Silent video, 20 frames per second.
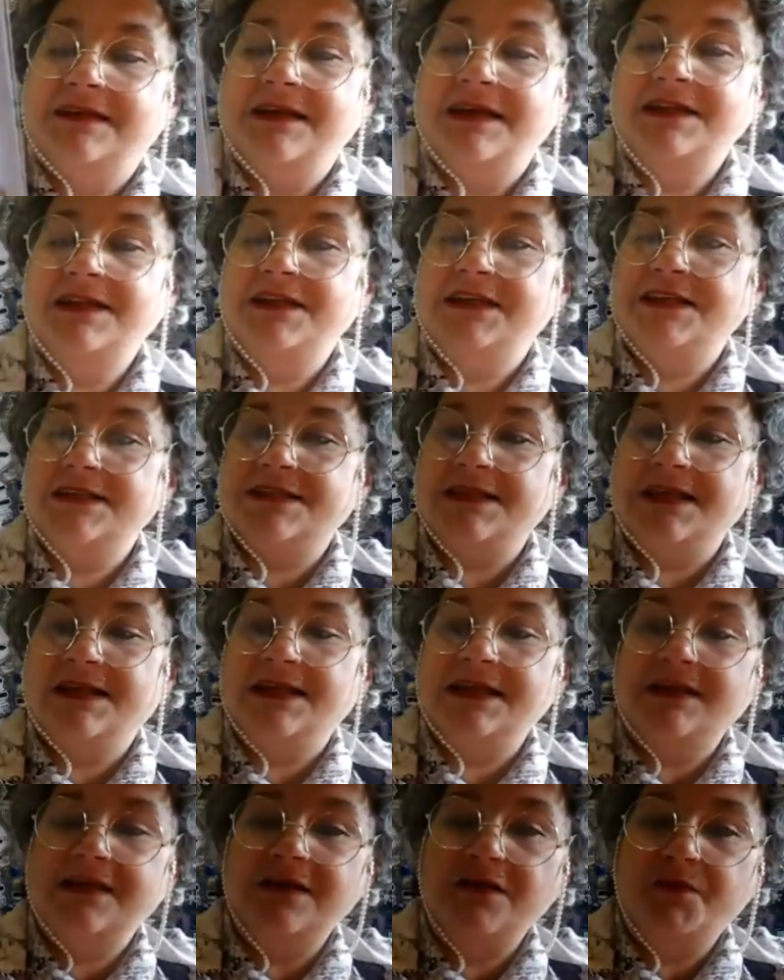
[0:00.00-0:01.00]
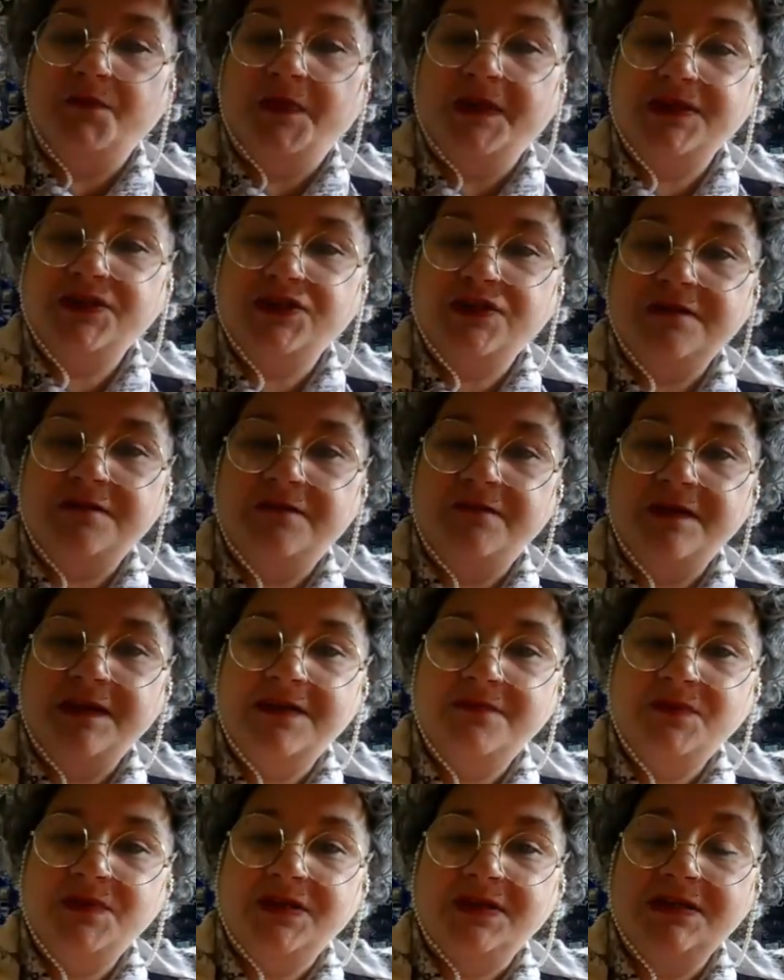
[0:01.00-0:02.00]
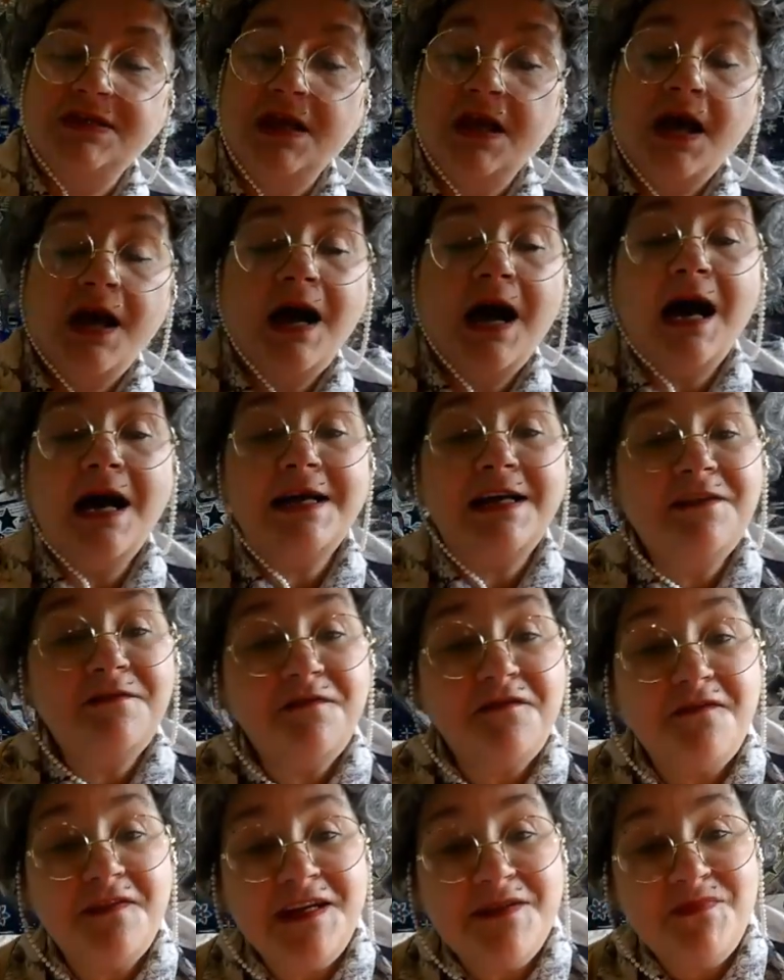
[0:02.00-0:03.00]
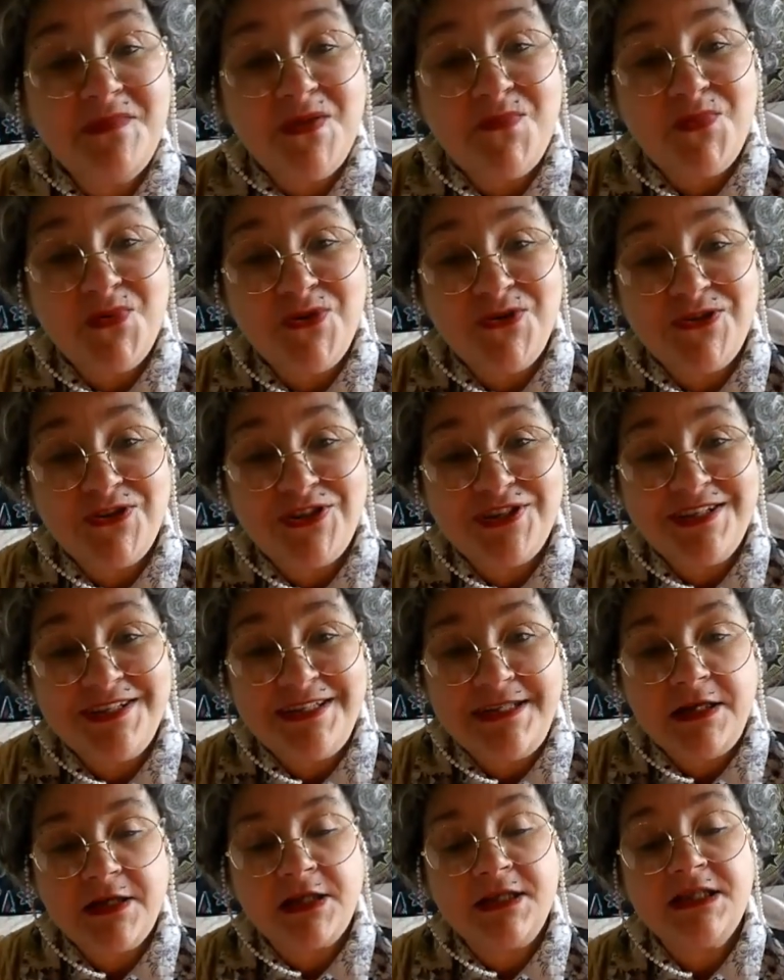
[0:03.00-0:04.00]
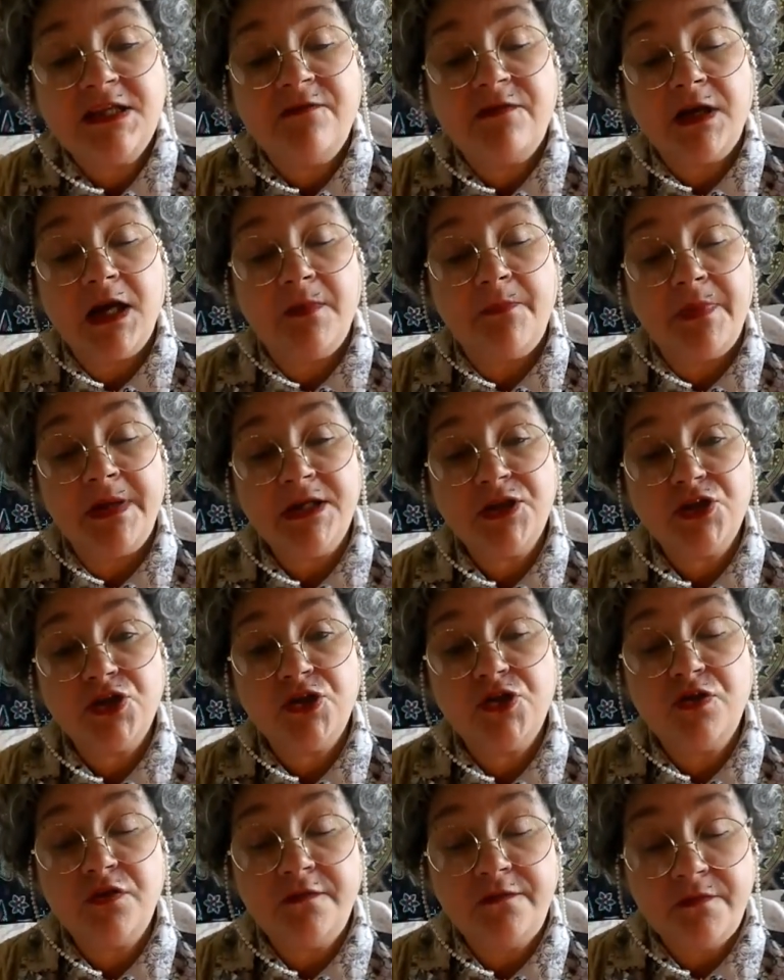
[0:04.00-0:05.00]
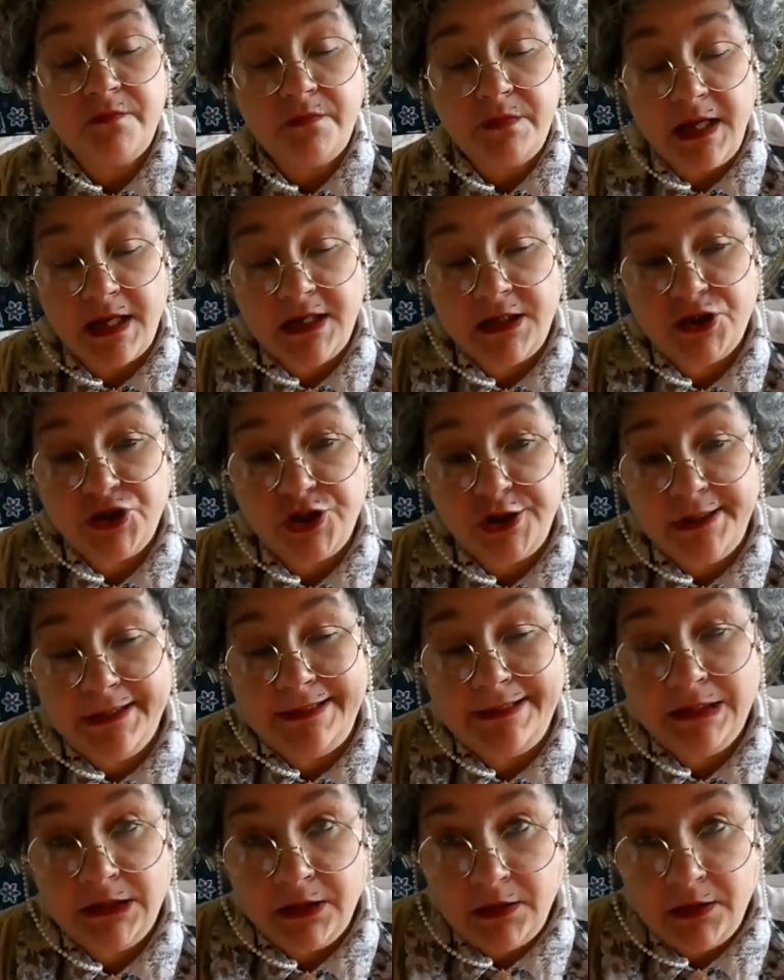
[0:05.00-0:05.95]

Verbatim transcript: And you can, it's like a little picture frame. You can, I can frame the butcher, dear, because I've got a picture of him actually